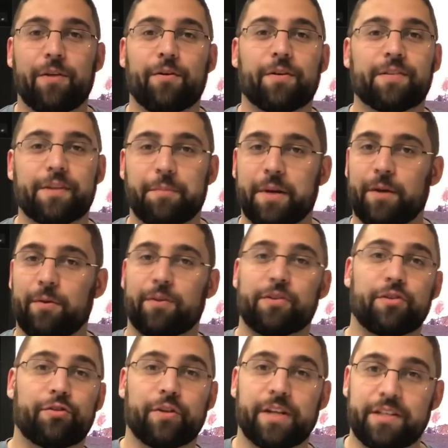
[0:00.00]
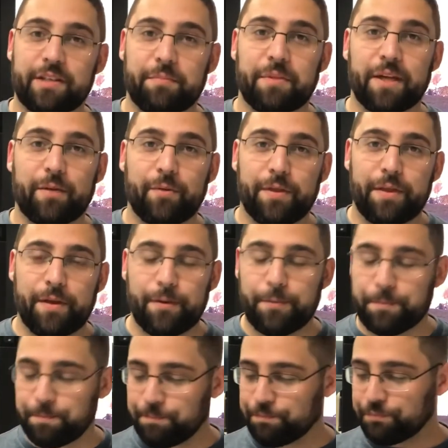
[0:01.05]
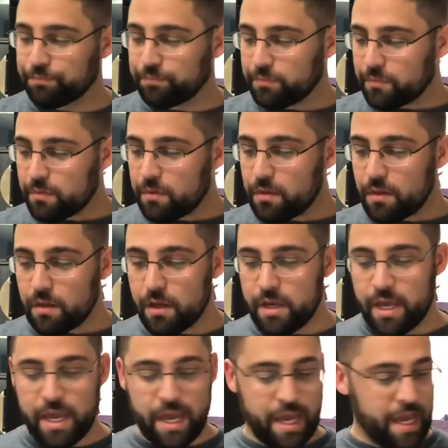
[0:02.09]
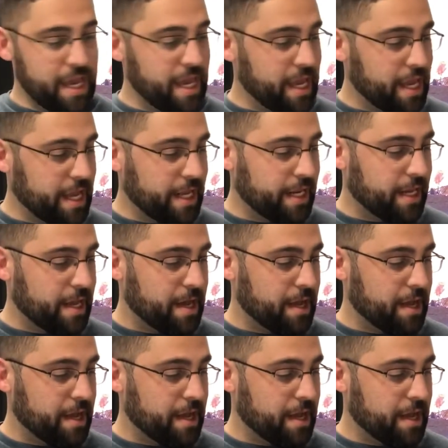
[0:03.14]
or somebody wants to trade something with you. And